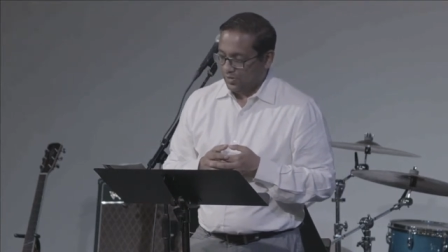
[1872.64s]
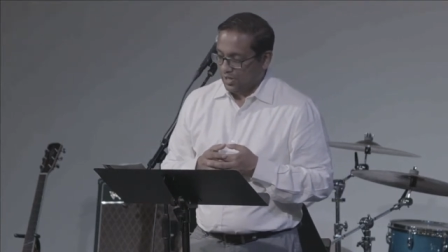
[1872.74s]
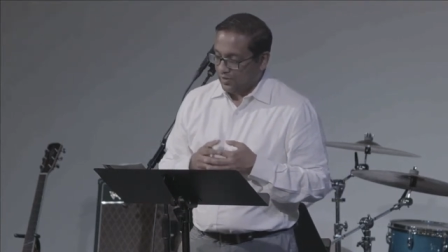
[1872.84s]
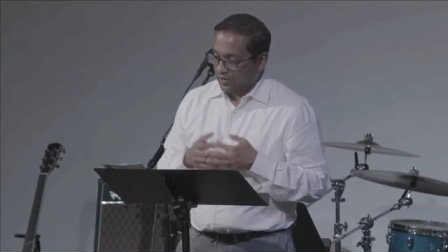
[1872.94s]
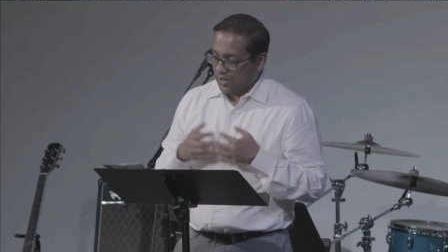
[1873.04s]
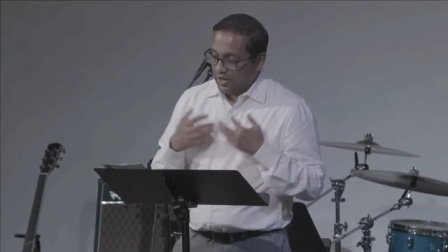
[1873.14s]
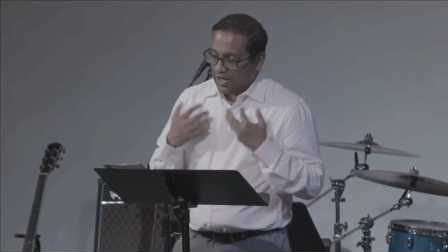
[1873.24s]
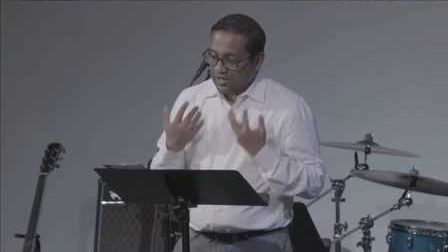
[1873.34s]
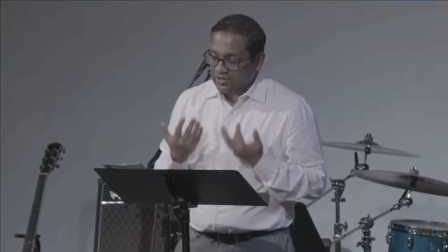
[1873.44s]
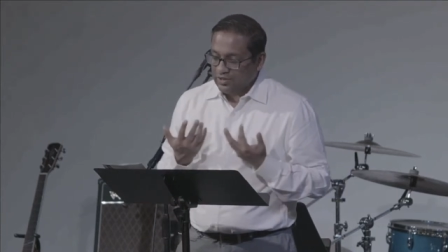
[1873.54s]
And
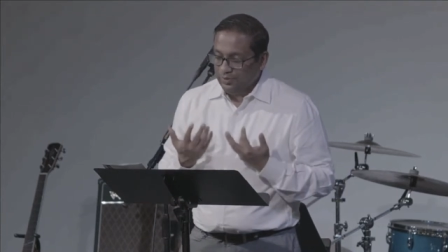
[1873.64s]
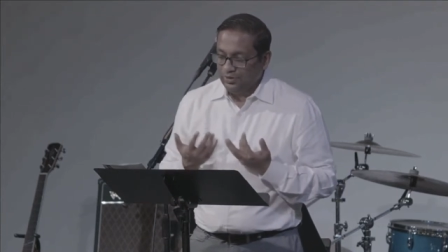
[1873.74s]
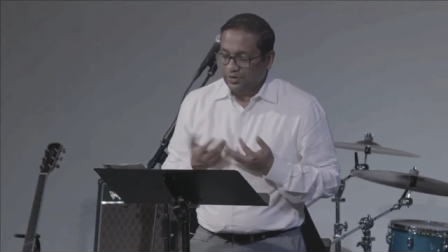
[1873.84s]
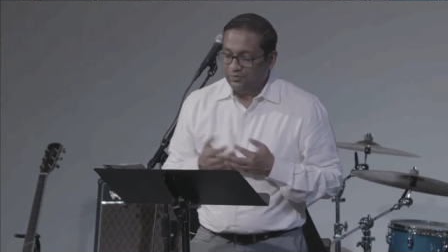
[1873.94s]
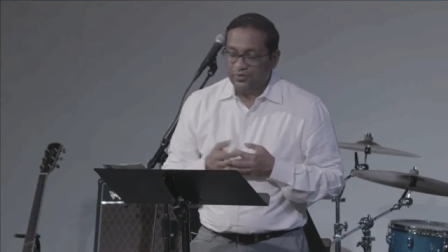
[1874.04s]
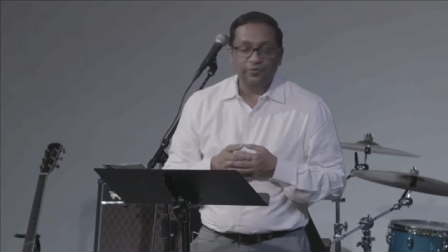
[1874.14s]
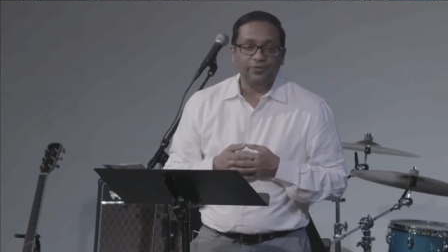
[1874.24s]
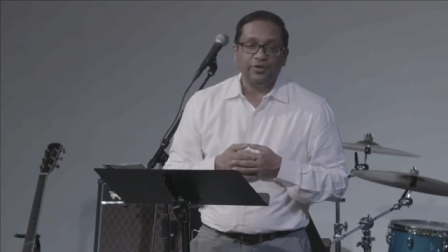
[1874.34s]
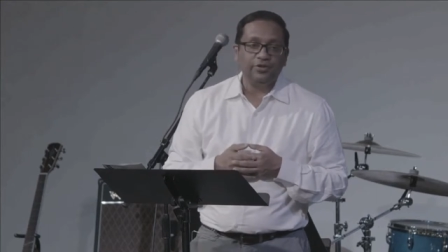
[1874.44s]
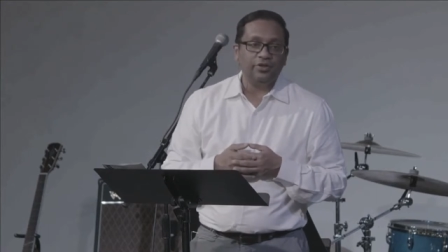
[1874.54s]
as a believer,
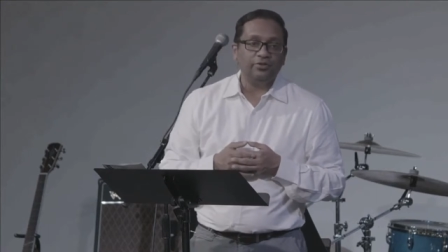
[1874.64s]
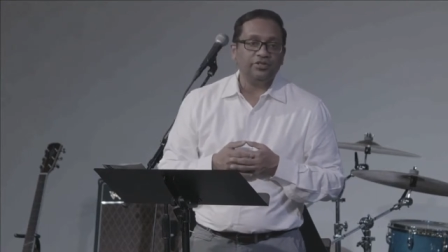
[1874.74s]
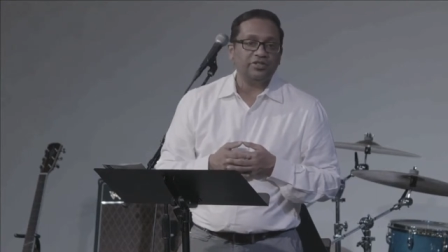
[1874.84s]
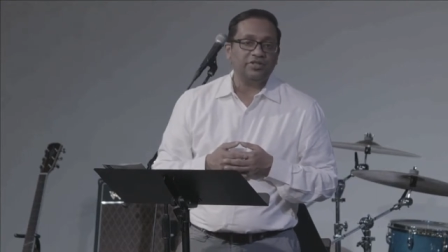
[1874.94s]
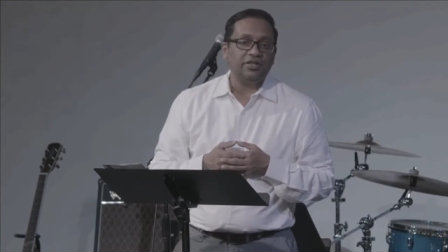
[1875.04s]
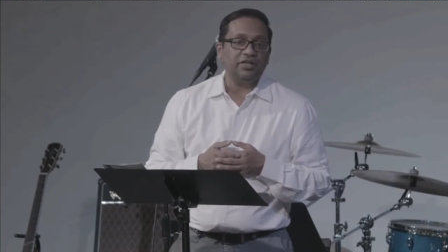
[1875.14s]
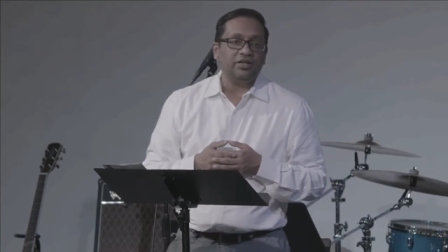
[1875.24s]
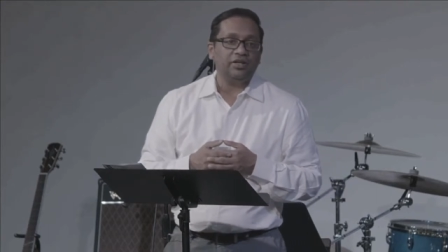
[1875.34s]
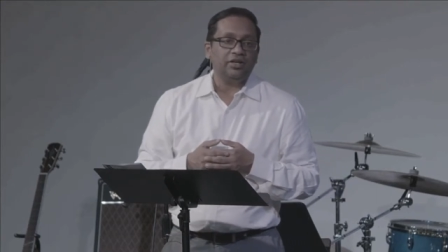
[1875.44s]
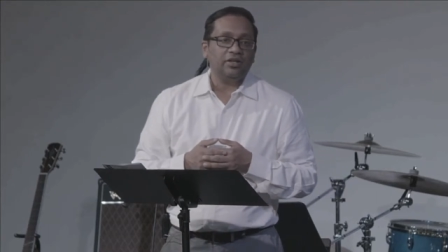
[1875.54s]
if you don't
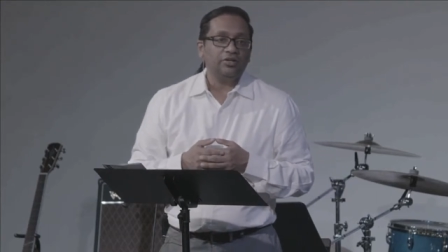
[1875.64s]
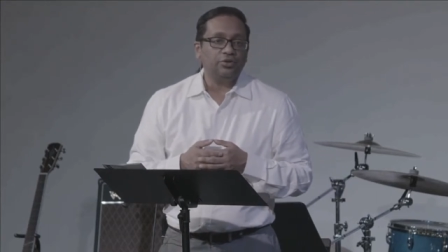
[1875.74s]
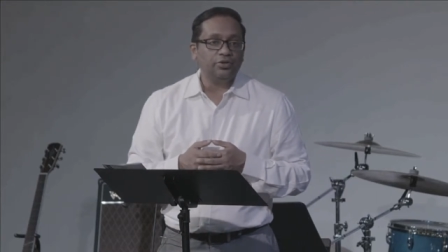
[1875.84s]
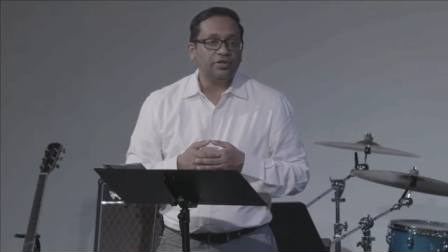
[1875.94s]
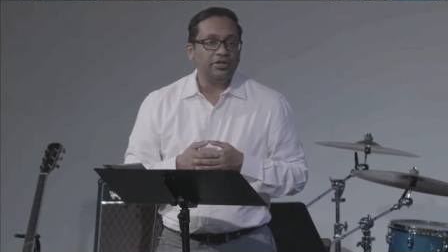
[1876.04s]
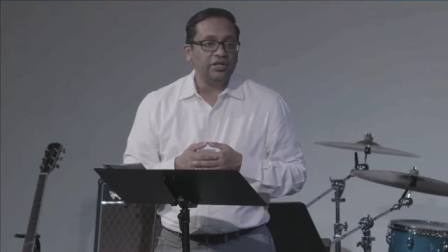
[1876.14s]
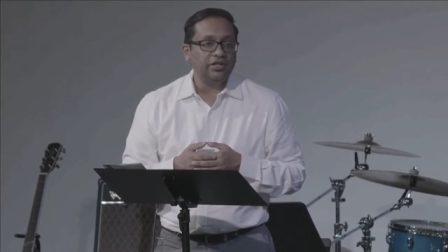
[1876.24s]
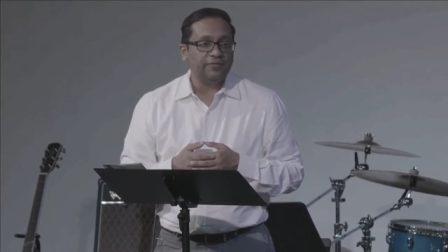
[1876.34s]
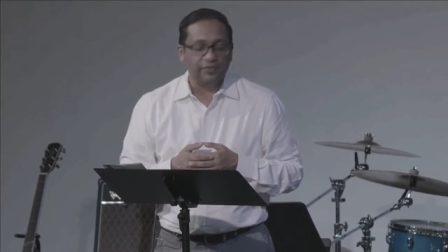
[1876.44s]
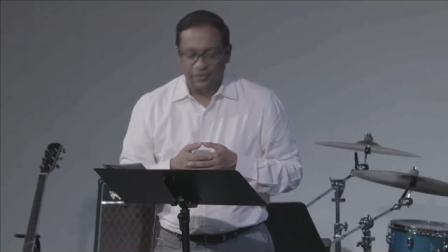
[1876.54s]
see your
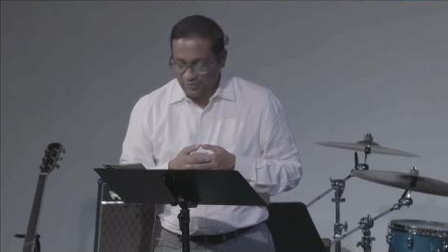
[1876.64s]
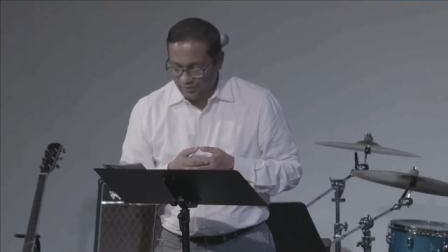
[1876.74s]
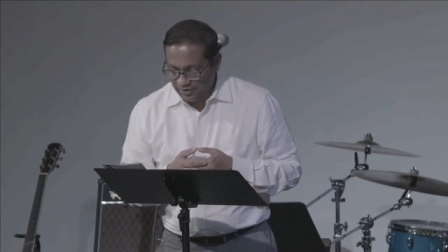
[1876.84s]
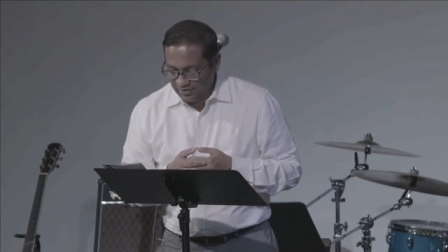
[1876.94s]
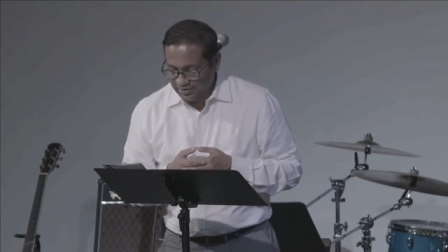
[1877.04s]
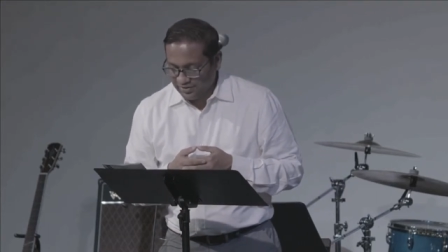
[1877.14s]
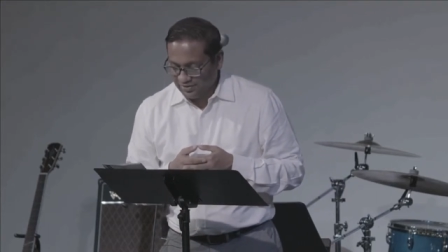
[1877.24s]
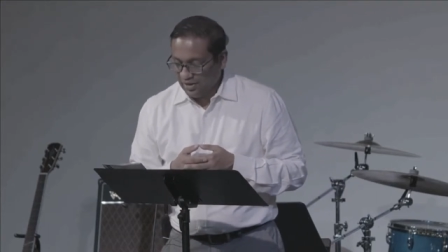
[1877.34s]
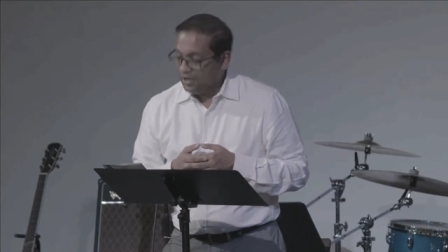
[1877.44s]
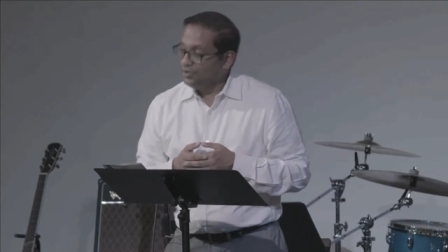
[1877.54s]
need for grace,